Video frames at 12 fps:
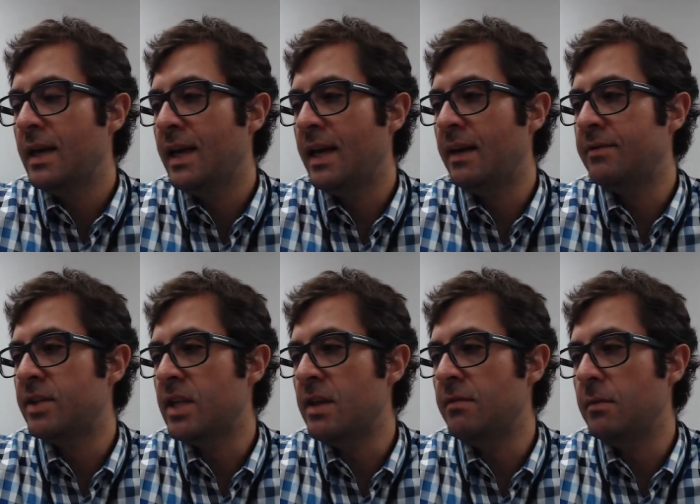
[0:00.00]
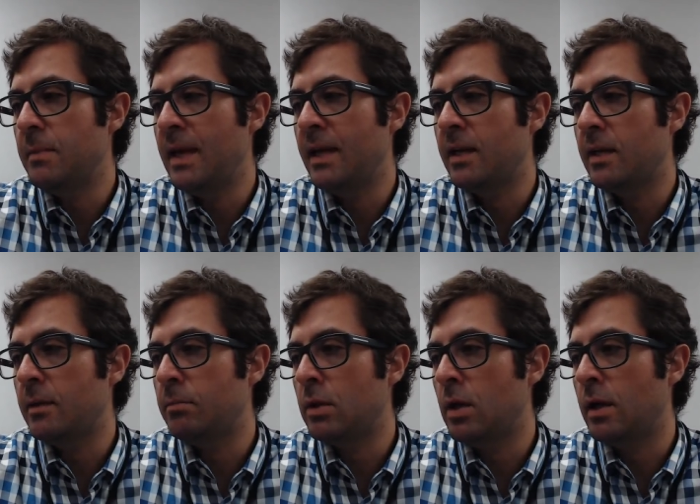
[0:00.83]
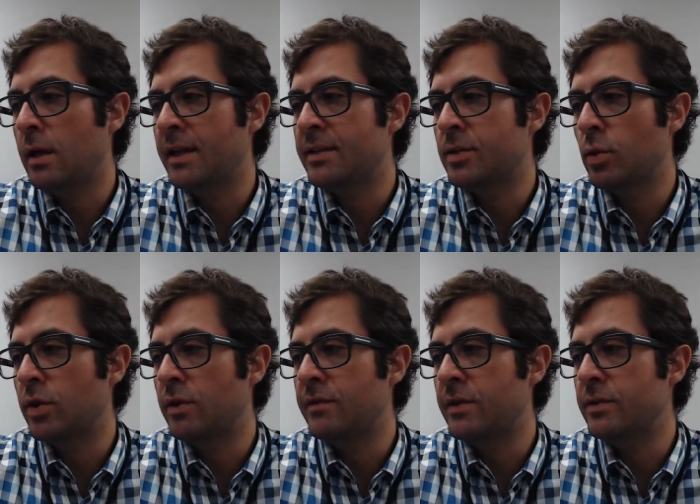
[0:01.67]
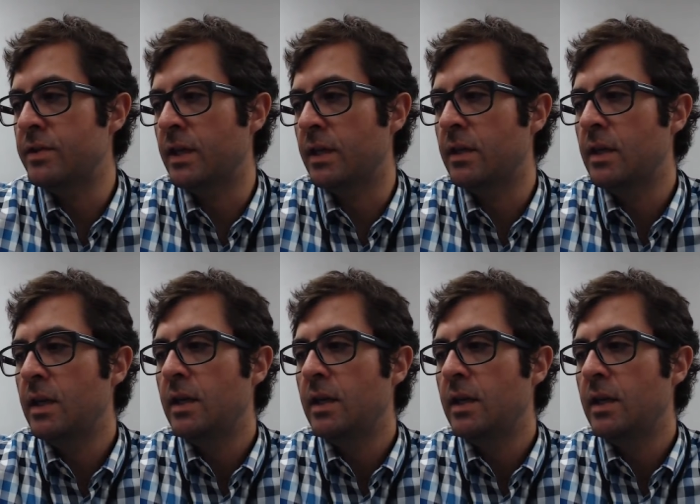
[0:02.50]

have to even make a blog. It's so confusing.